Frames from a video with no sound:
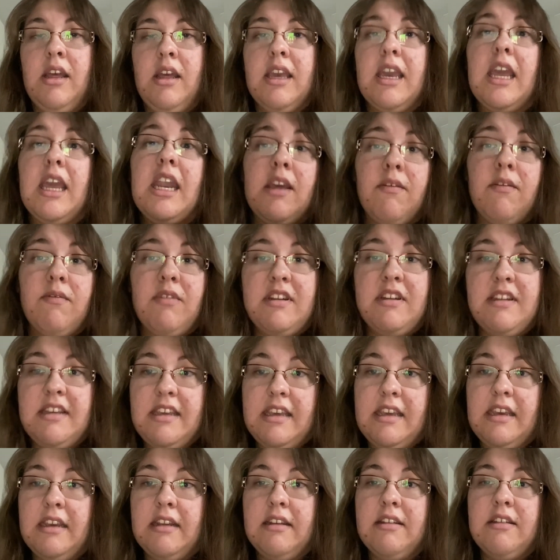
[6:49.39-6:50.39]
getting
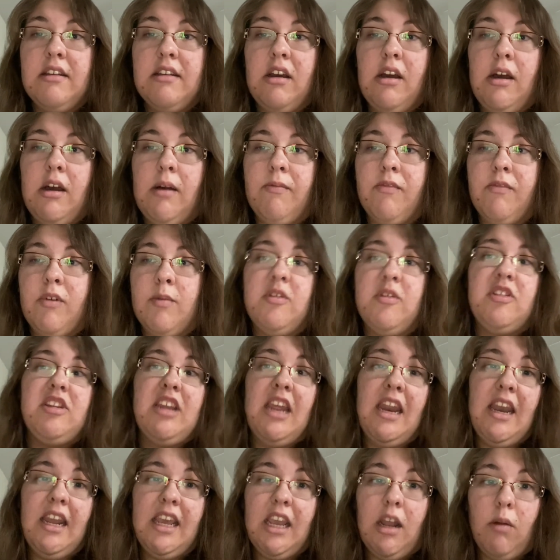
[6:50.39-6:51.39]
fatigued from
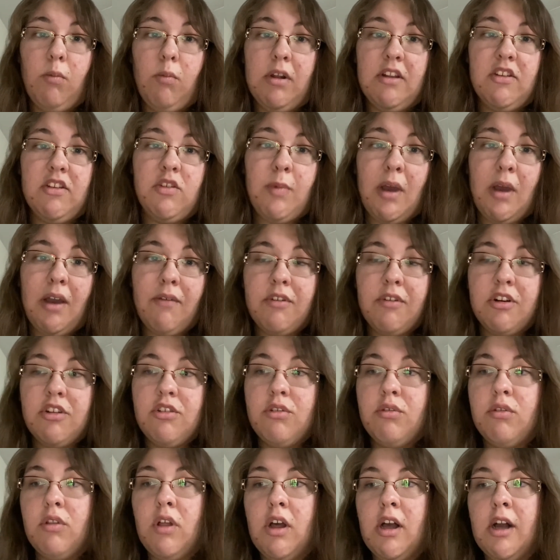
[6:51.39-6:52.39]
standing in one spot for
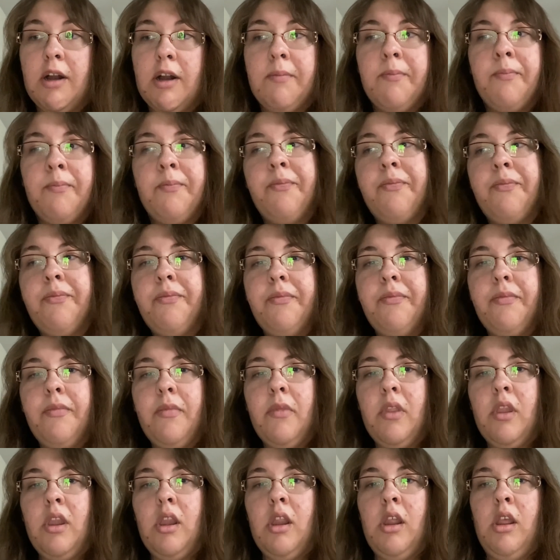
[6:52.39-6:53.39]
too
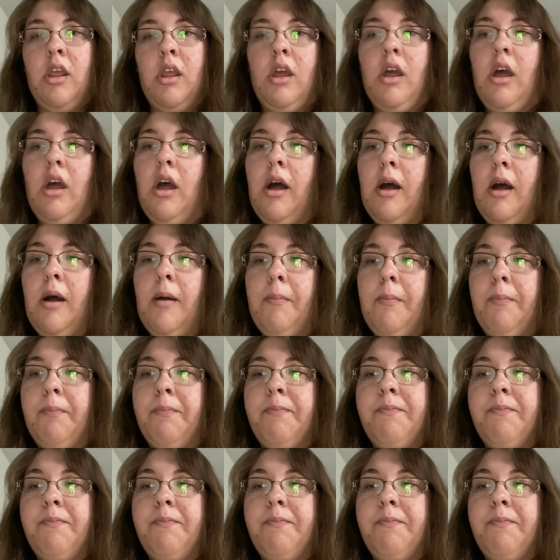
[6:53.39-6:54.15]
long.